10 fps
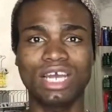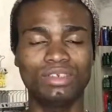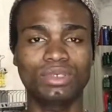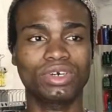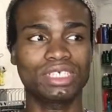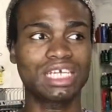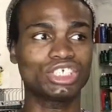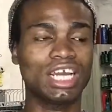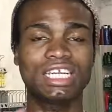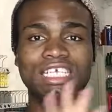child because
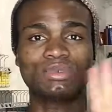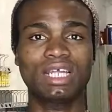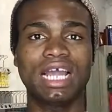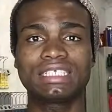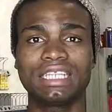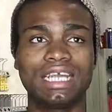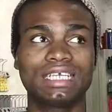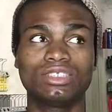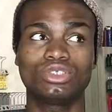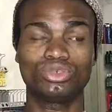her child has been acting
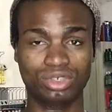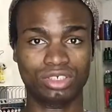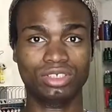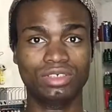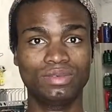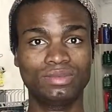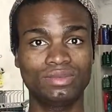like a douche.